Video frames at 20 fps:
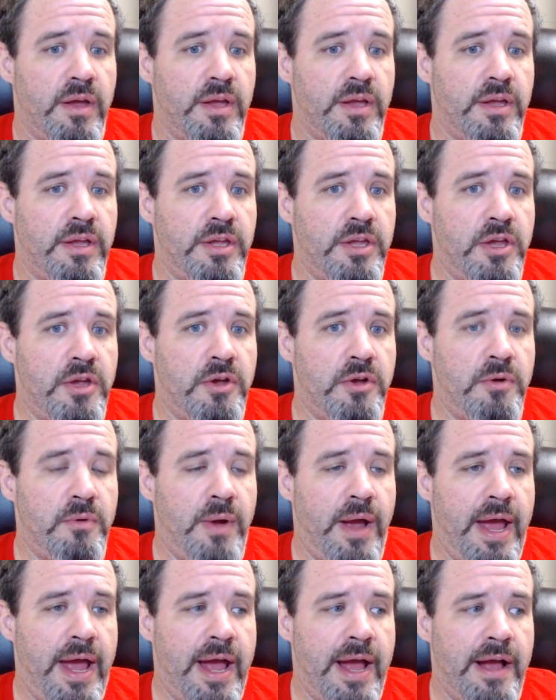You
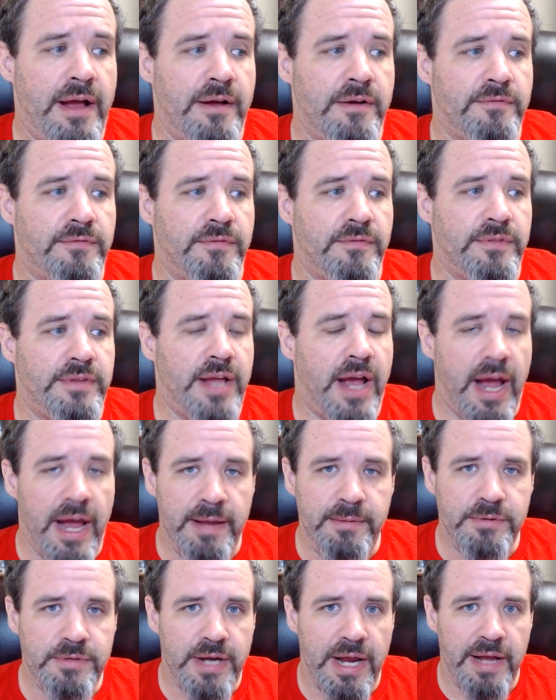have
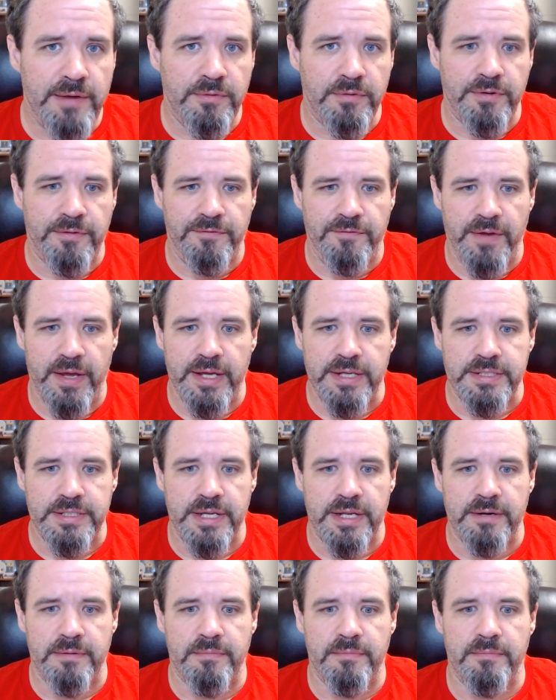time travel to fix
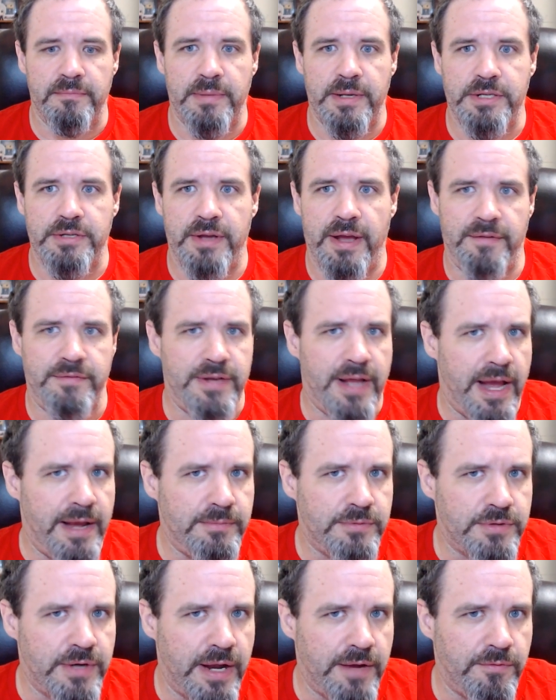it, but you have time
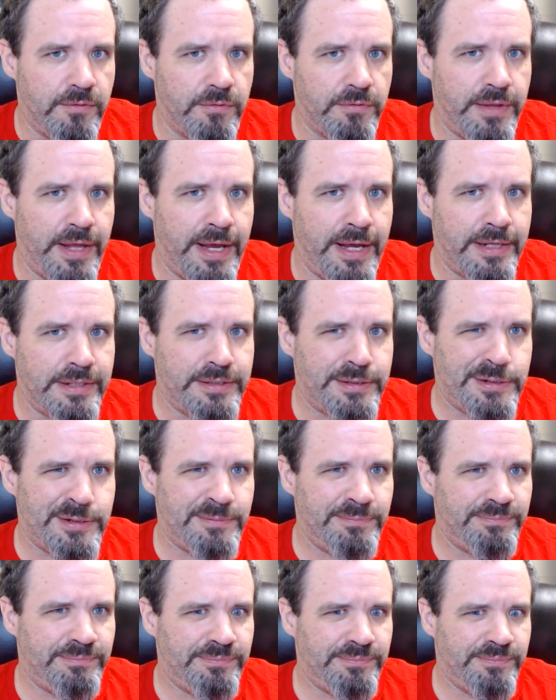travel that's
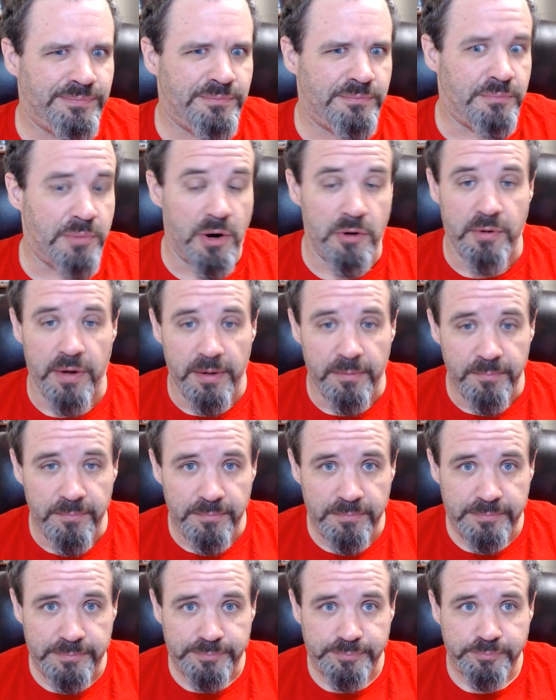broken.
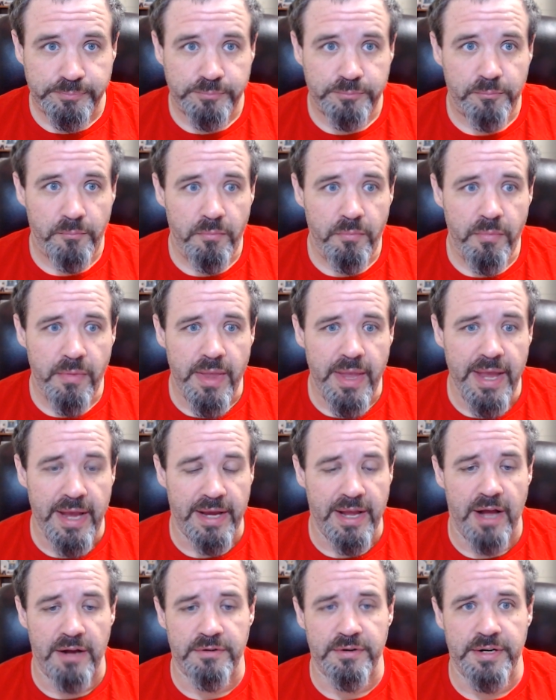It
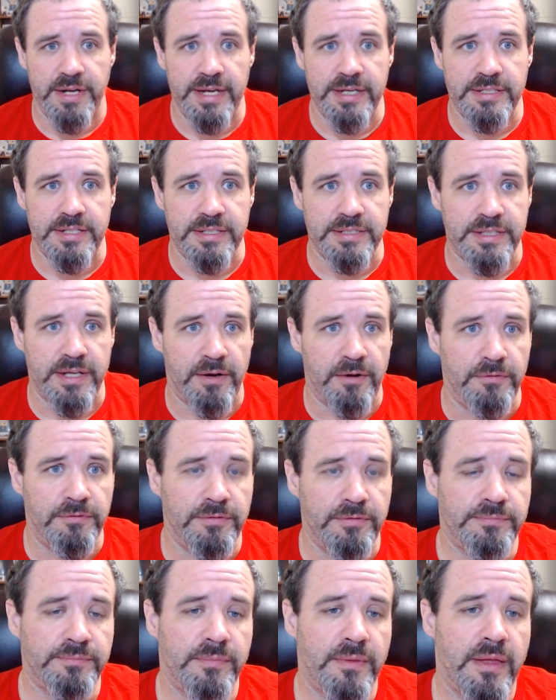contradicts itself.
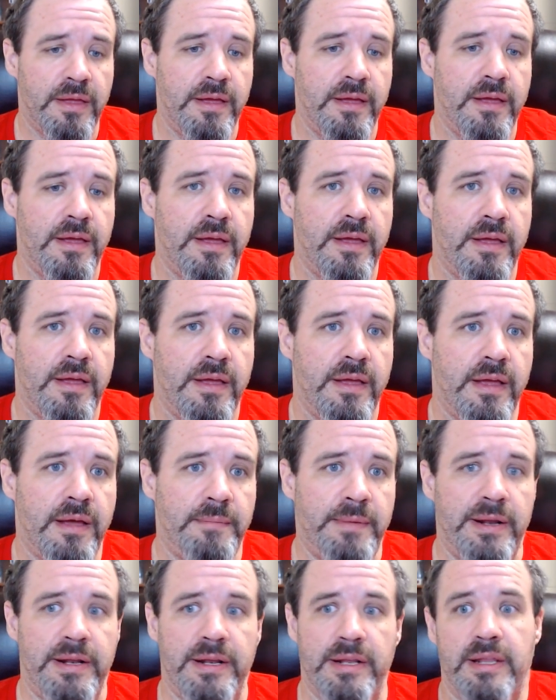I
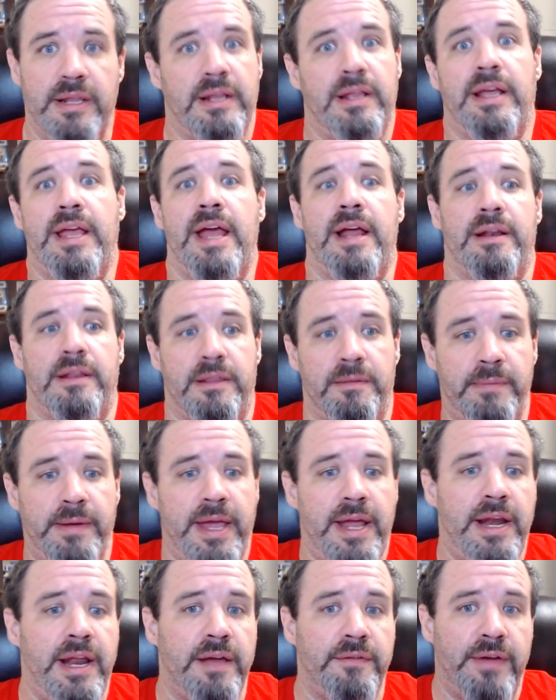mean, again, the
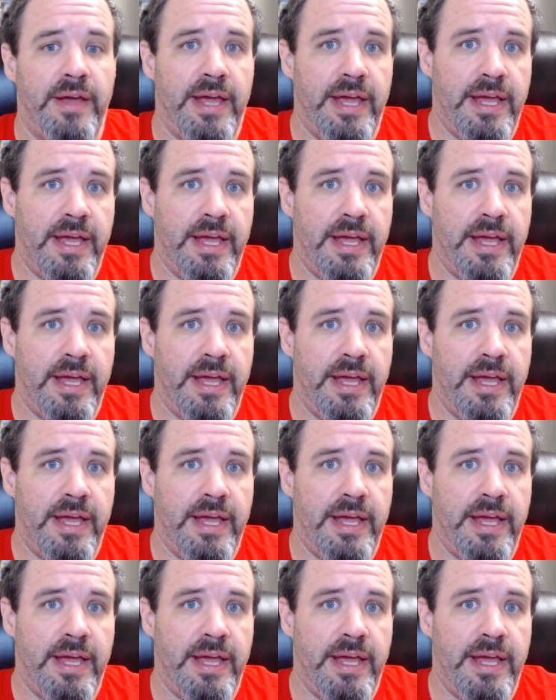beginning of it,